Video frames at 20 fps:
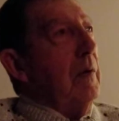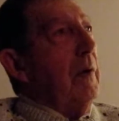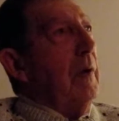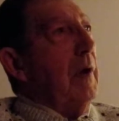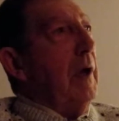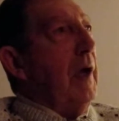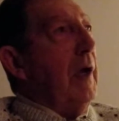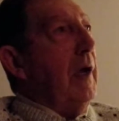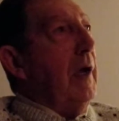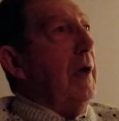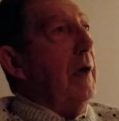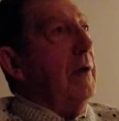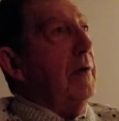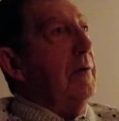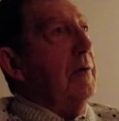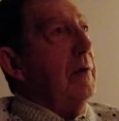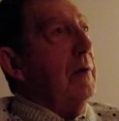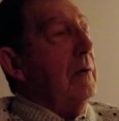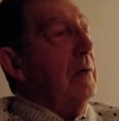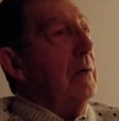And
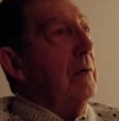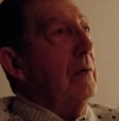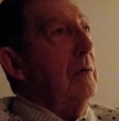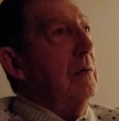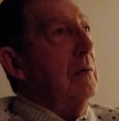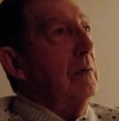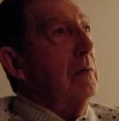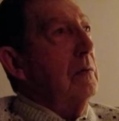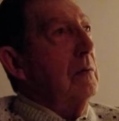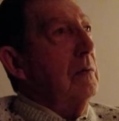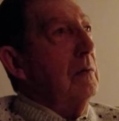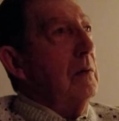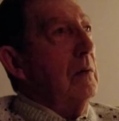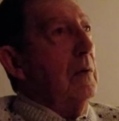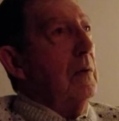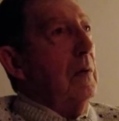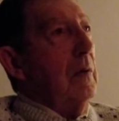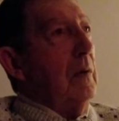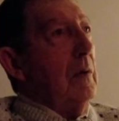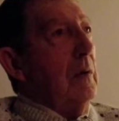
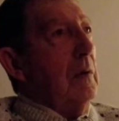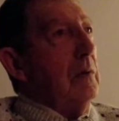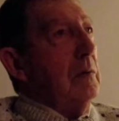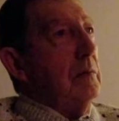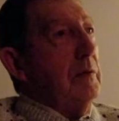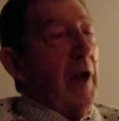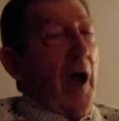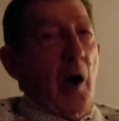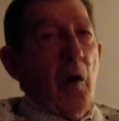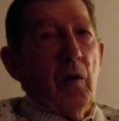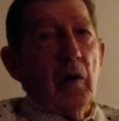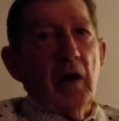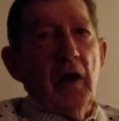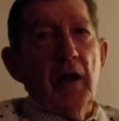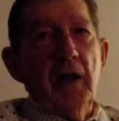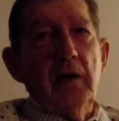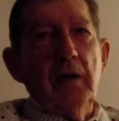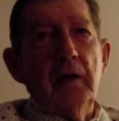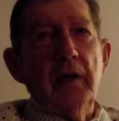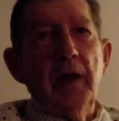an hour
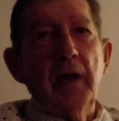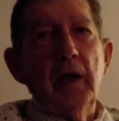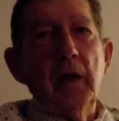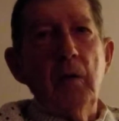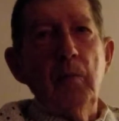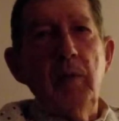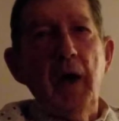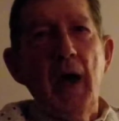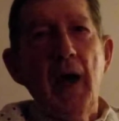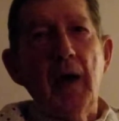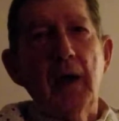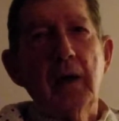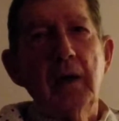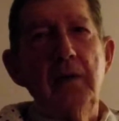later, they come back.